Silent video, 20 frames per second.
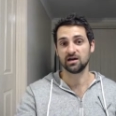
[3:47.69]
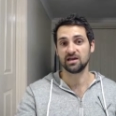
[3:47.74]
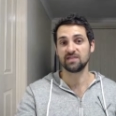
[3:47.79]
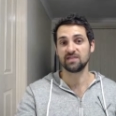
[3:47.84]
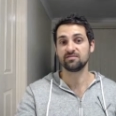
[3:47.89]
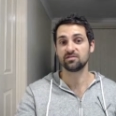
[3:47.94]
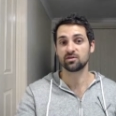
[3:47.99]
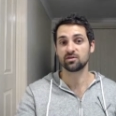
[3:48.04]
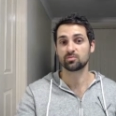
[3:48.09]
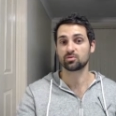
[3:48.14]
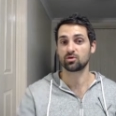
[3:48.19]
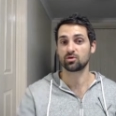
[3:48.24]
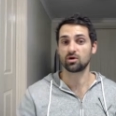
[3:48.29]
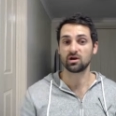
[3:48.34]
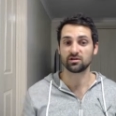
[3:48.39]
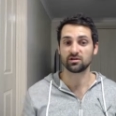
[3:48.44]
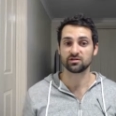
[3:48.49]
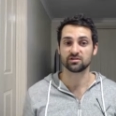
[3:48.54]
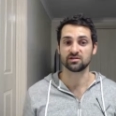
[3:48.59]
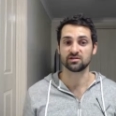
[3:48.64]
Even the
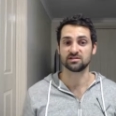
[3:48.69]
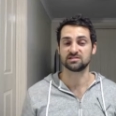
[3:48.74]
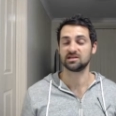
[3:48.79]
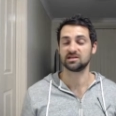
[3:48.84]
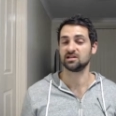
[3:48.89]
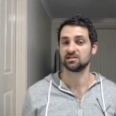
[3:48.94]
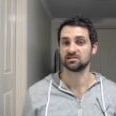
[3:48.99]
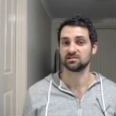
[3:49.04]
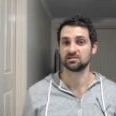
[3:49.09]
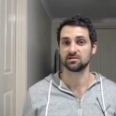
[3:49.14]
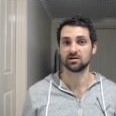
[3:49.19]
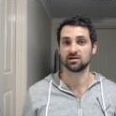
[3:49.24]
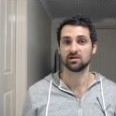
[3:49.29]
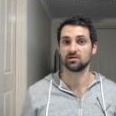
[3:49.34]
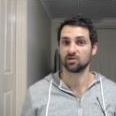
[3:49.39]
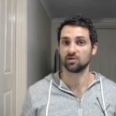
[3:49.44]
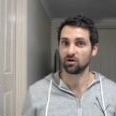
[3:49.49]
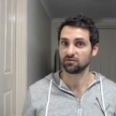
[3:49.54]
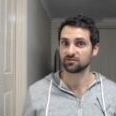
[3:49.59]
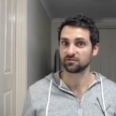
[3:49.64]
product that they're selling,
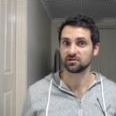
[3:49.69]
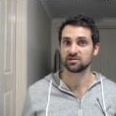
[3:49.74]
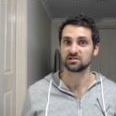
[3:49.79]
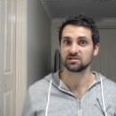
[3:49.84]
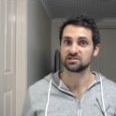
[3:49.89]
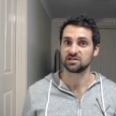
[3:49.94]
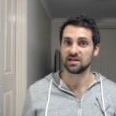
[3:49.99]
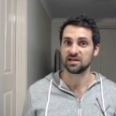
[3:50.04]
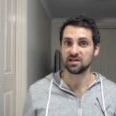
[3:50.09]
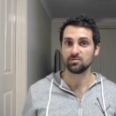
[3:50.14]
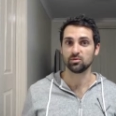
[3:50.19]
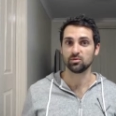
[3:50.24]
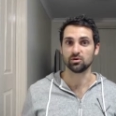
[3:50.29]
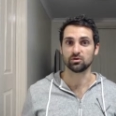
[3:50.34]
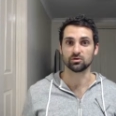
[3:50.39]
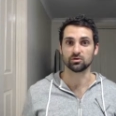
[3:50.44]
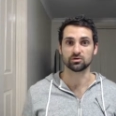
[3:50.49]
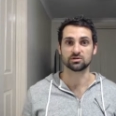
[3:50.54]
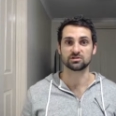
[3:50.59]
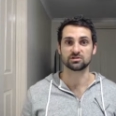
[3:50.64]
often it's an
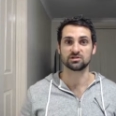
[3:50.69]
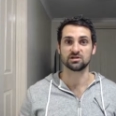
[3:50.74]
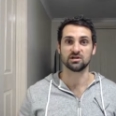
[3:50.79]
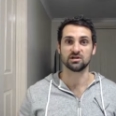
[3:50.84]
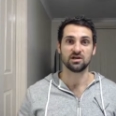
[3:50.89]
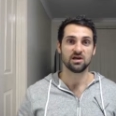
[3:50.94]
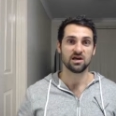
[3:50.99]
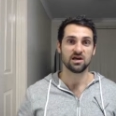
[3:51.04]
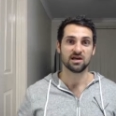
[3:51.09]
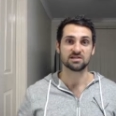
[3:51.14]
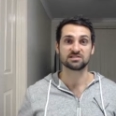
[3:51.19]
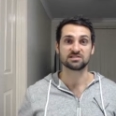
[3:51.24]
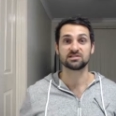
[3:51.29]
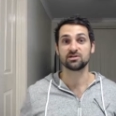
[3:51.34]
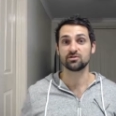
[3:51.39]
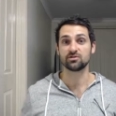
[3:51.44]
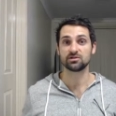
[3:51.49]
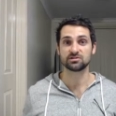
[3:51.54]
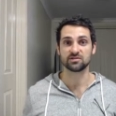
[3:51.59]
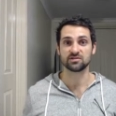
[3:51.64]
ebook, or it's a
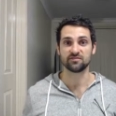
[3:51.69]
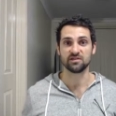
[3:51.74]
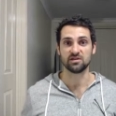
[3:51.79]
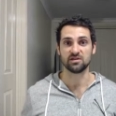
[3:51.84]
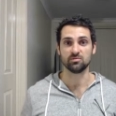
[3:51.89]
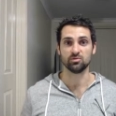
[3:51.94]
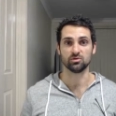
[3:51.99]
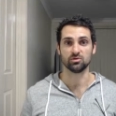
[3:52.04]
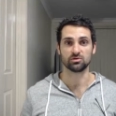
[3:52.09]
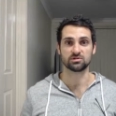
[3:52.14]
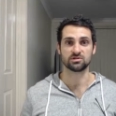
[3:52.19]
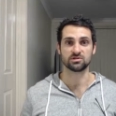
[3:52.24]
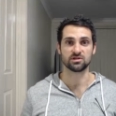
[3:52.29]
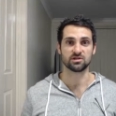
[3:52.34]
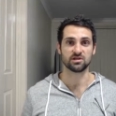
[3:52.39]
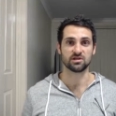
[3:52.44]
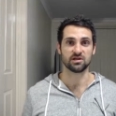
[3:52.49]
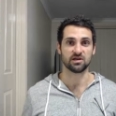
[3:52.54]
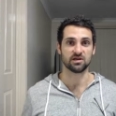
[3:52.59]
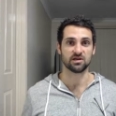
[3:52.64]
series of ebooks
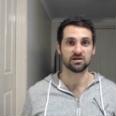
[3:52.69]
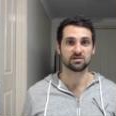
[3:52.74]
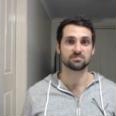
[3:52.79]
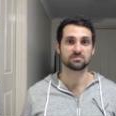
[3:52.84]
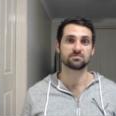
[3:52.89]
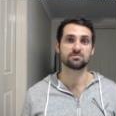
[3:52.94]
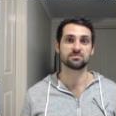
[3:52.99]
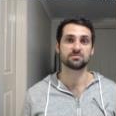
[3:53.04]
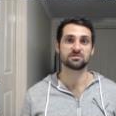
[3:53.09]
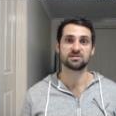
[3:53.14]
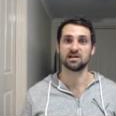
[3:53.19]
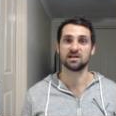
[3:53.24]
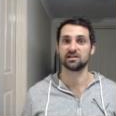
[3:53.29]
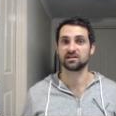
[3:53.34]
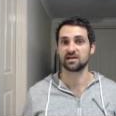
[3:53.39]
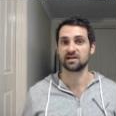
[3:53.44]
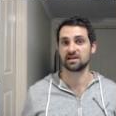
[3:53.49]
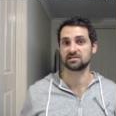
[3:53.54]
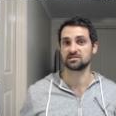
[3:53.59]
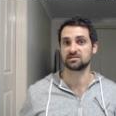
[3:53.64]
that they're
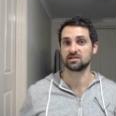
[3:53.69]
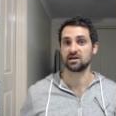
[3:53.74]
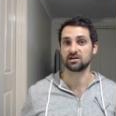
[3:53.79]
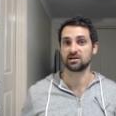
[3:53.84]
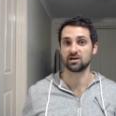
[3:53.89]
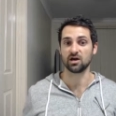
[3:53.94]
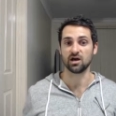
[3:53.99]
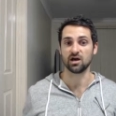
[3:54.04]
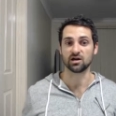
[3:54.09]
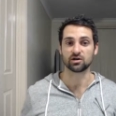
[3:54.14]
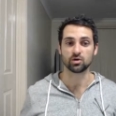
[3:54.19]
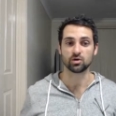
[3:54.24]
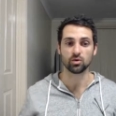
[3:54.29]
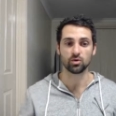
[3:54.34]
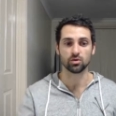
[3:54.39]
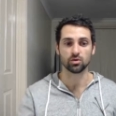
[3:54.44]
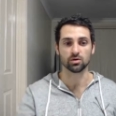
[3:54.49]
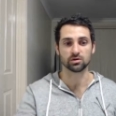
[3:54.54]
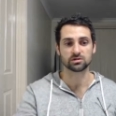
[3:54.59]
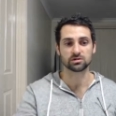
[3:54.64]
selling as like a
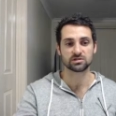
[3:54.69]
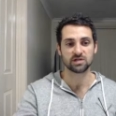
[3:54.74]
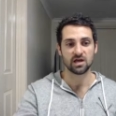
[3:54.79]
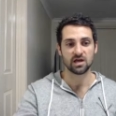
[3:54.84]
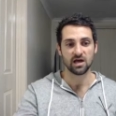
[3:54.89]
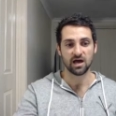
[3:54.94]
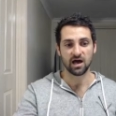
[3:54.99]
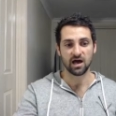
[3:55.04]
course.